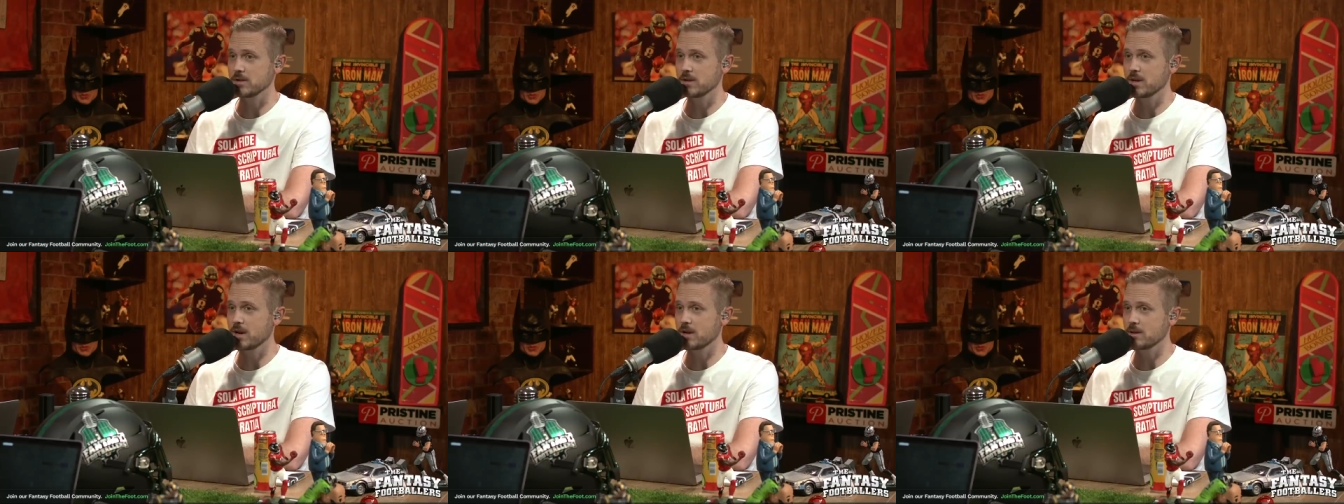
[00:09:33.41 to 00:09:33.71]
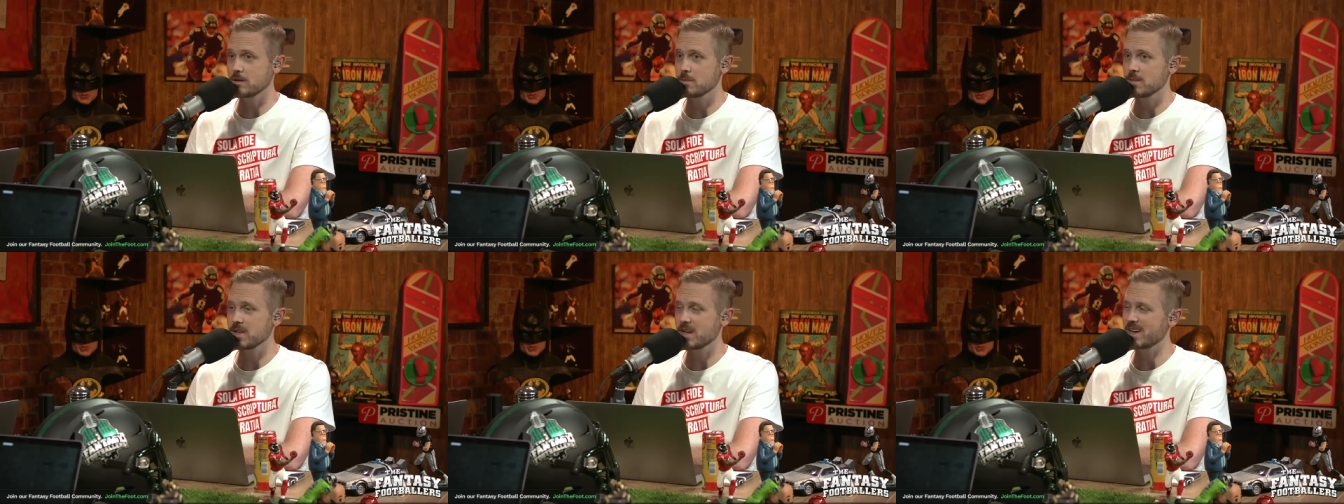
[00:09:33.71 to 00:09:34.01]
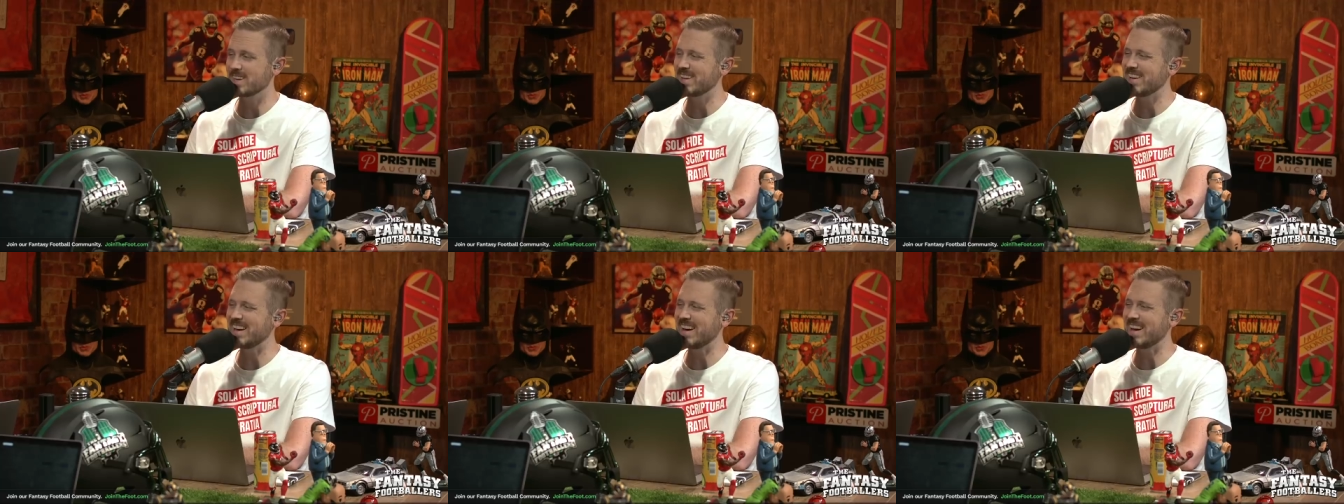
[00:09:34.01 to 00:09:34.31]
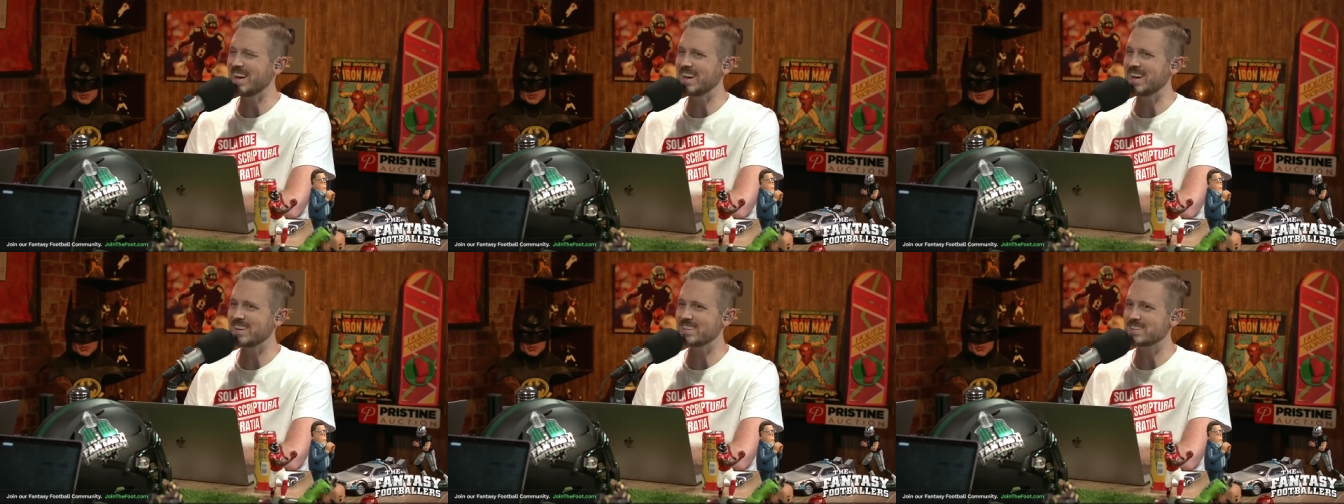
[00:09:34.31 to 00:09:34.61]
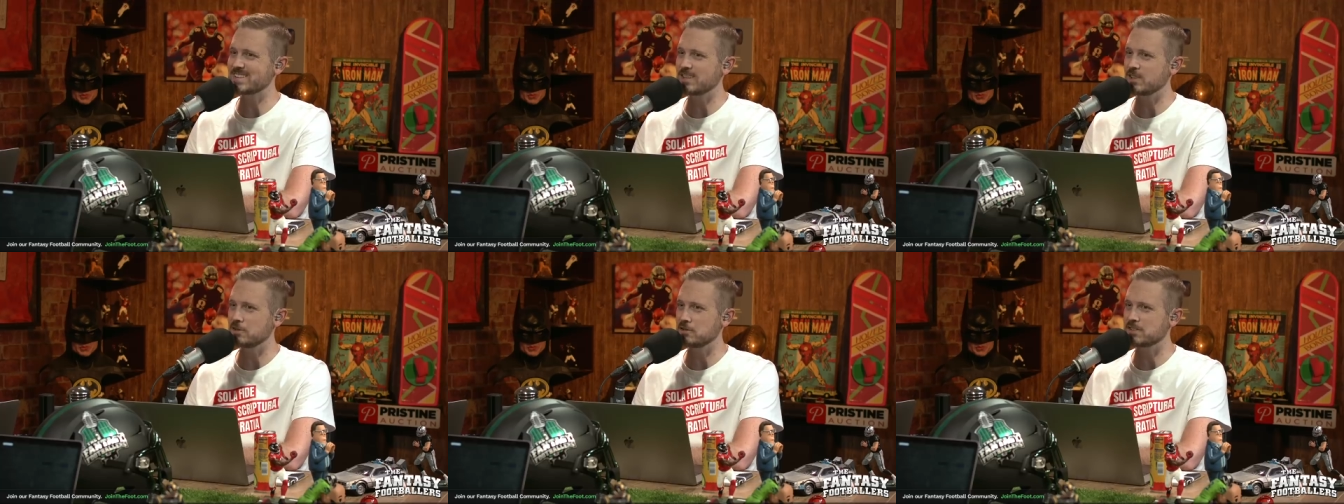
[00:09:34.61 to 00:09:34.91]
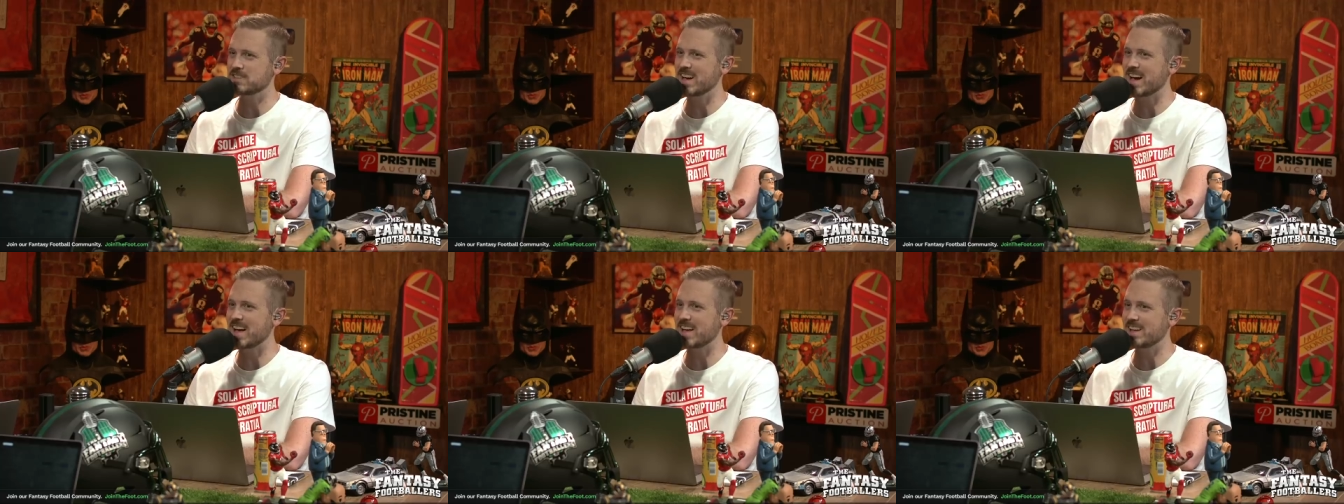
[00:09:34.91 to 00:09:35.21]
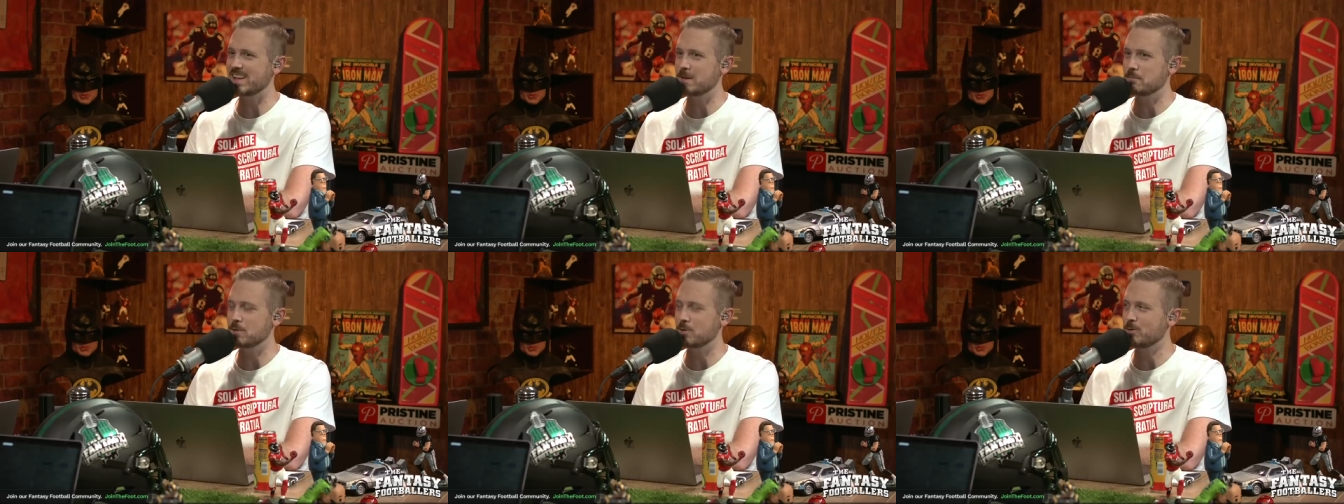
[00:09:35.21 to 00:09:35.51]
Oh. I would have oh. been like, "Yeah, it's a little
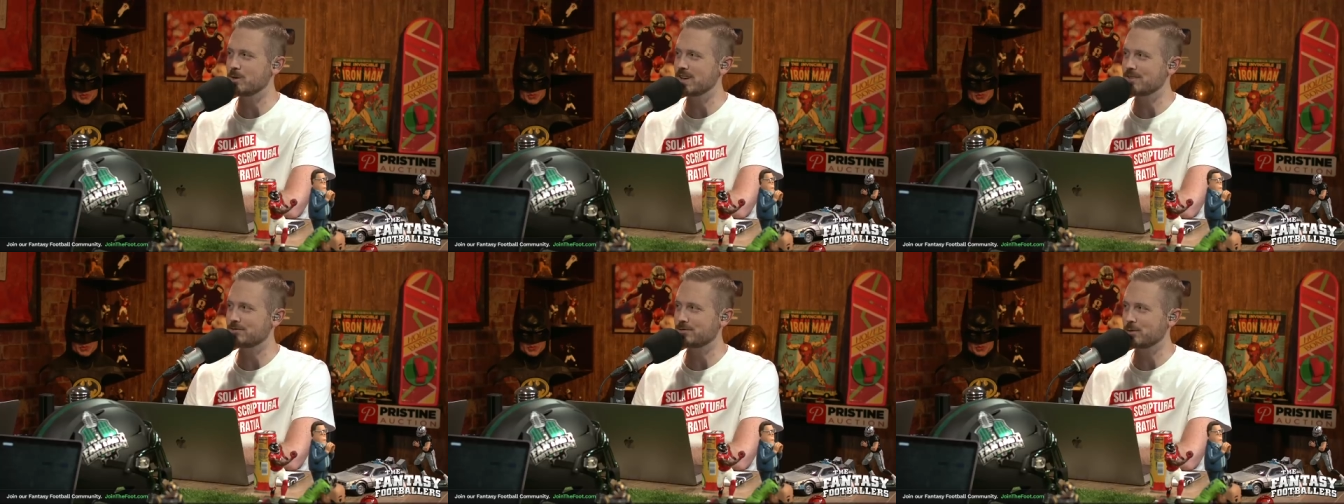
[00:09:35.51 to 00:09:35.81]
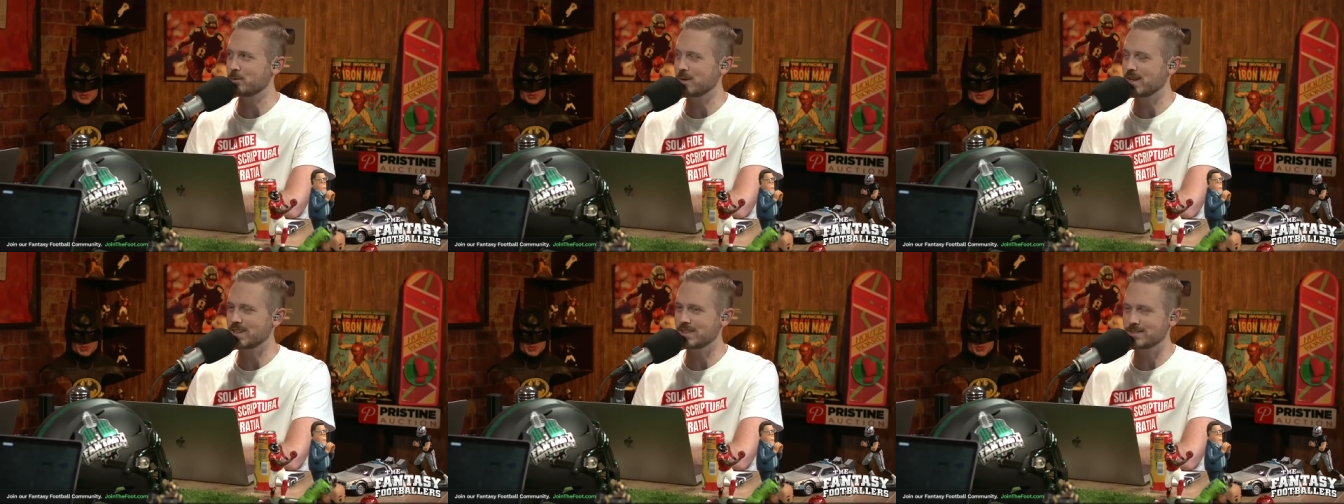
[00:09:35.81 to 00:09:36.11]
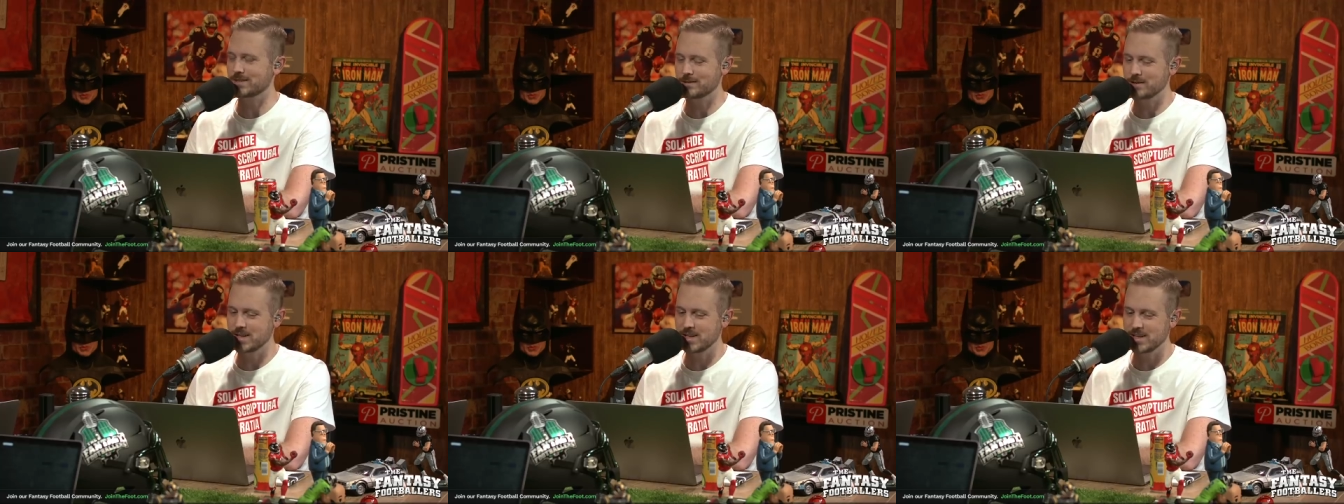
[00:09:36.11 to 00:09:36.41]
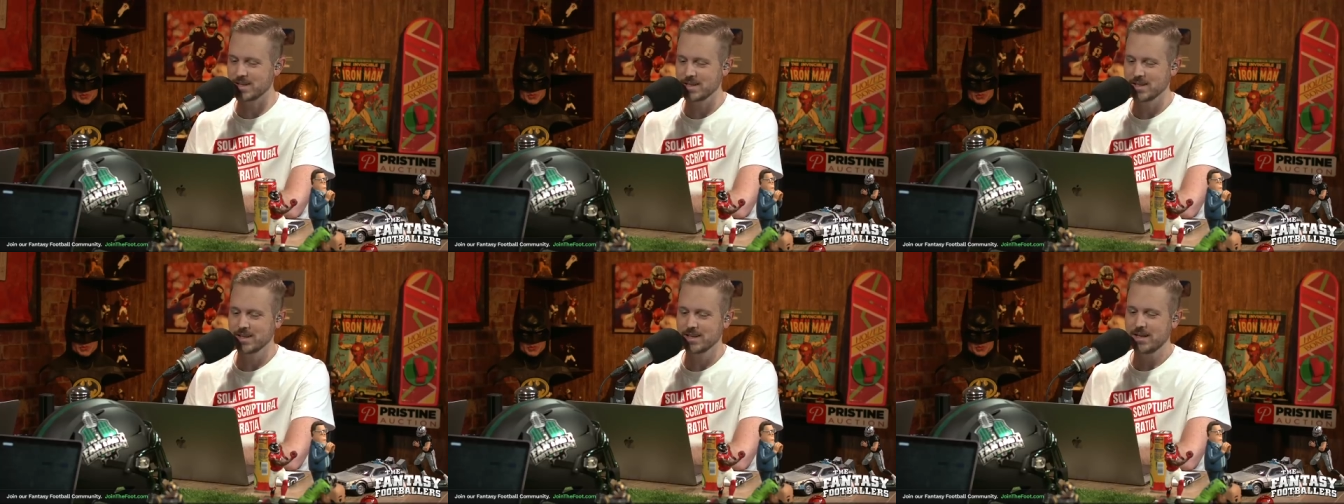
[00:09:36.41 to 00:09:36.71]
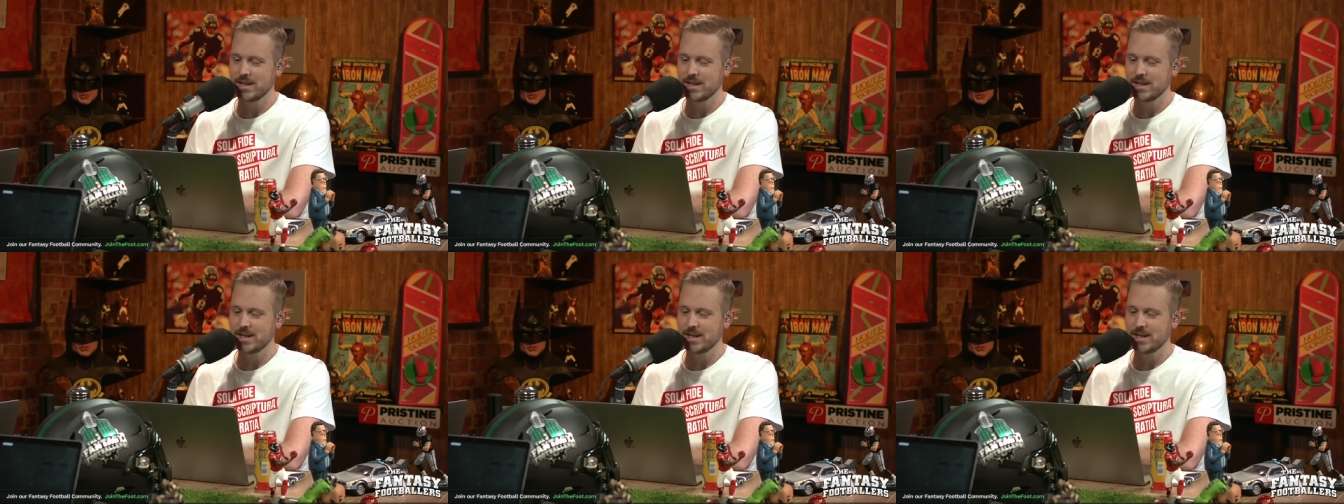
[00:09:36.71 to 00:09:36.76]
tight. I'm gonna wait for week three.